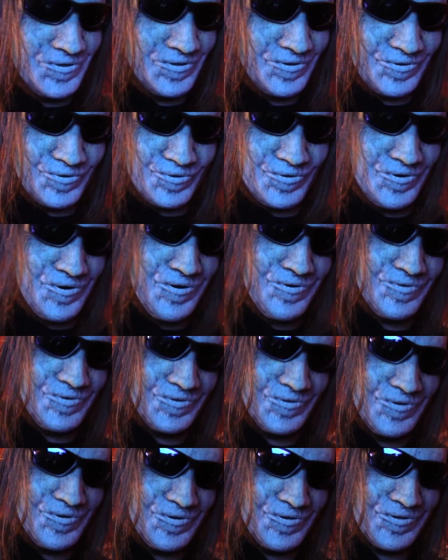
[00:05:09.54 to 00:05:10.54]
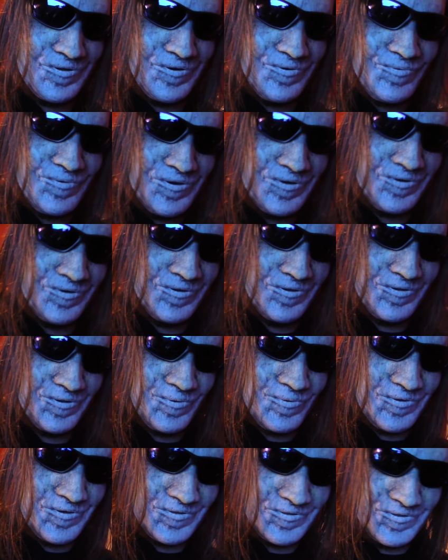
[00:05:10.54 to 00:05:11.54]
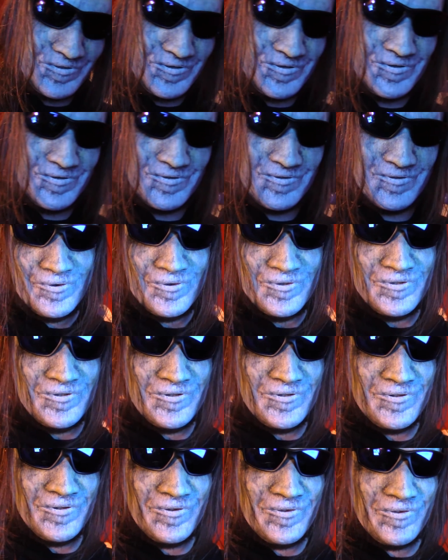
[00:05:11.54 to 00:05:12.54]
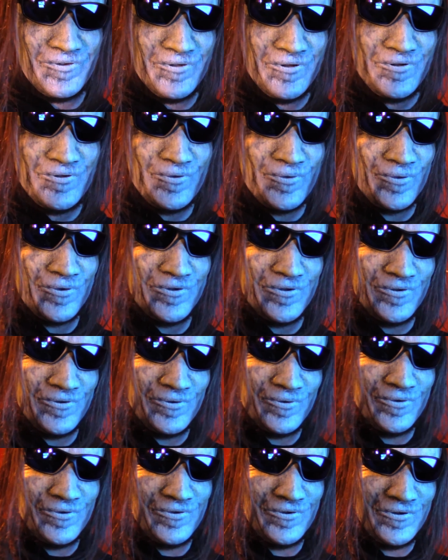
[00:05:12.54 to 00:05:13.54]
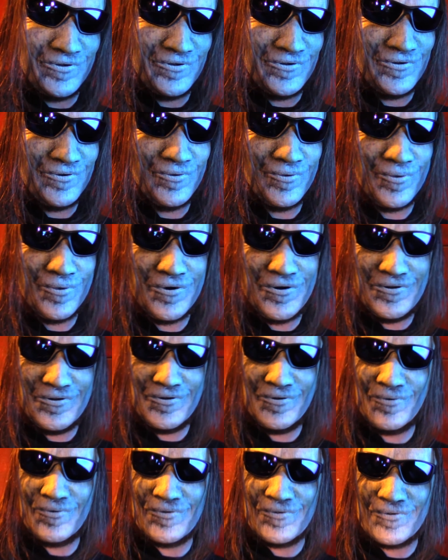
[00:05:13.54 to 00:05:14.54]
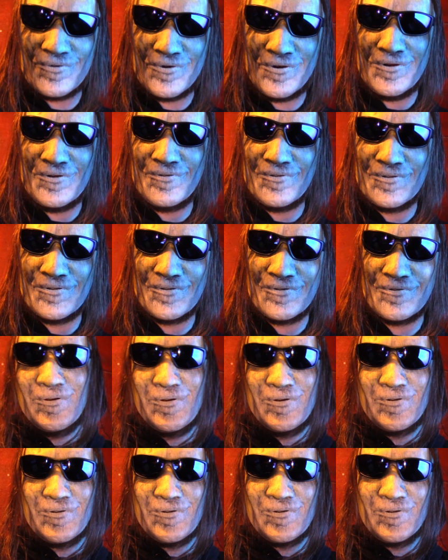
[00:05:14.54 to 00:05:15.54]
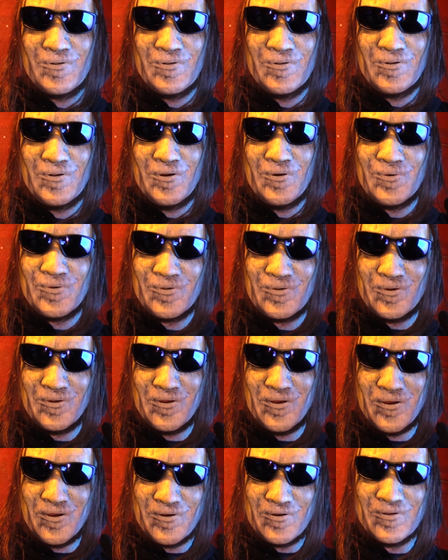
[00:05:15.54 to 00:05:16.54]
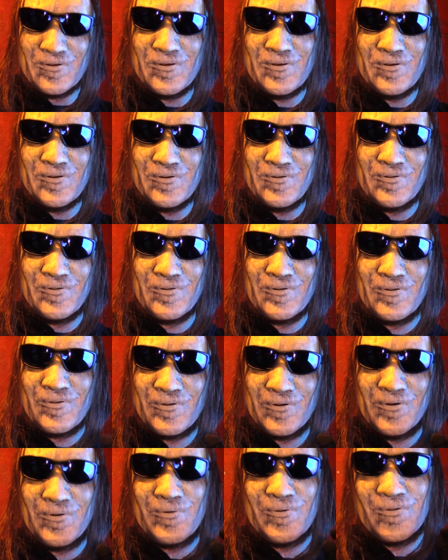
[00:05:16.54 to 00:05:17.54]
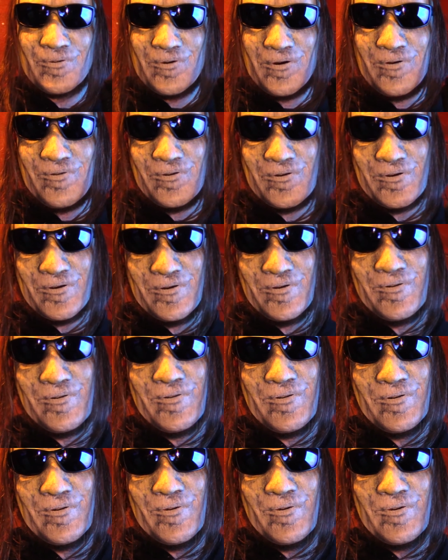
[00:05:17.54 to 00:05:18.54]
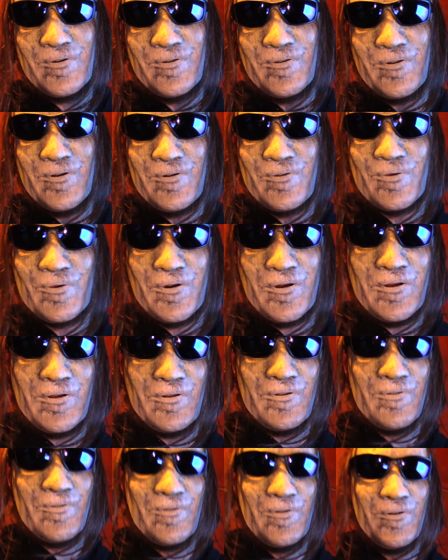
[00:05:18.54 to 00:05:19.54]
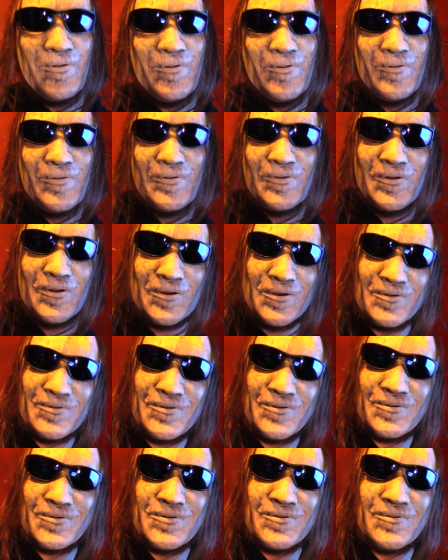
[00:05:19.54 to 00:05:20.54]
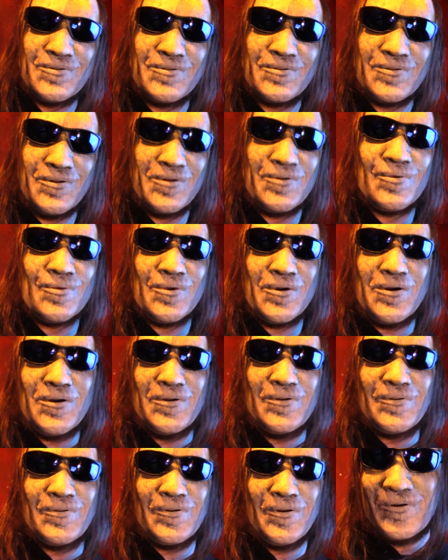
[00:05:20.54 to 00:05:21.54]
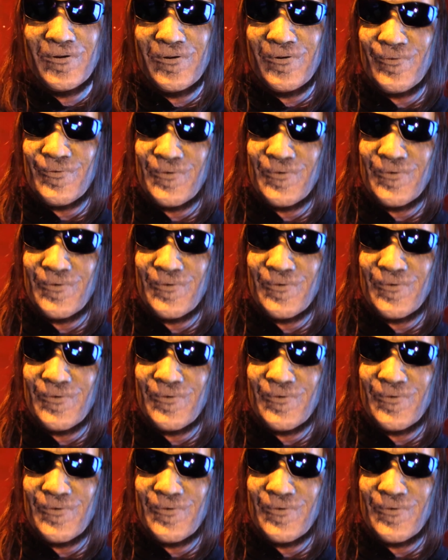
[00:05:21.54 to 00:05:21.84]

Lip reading: And I was driving along, and I made it into Montana. And then the sun rose while I was driving. And then I was heading east, so I was driving into the sunrise. And I got to see the sunrise in